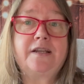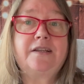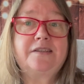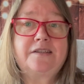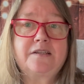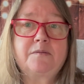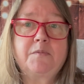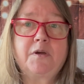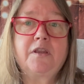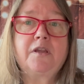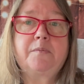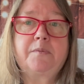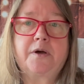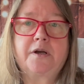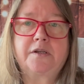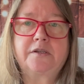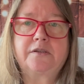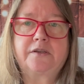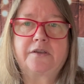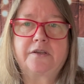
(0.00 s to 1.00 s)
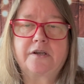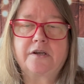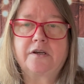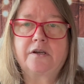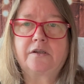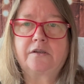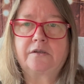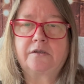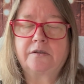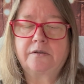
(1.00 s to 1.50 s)
in some other part of the
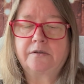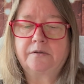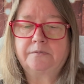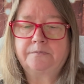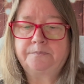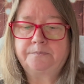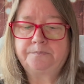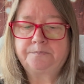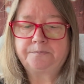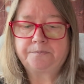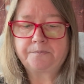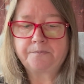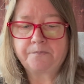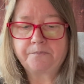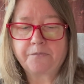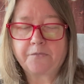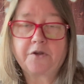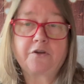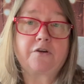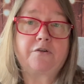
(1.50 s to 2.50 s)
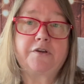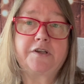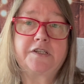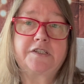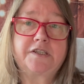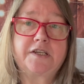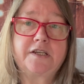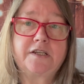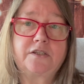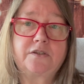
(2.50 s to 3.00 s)
garden, growing
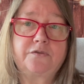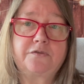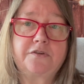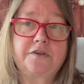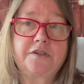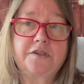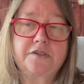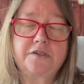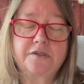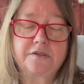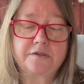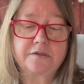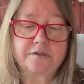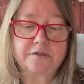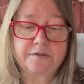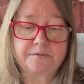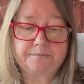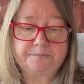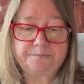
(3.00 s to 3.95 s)
seeds, for instance.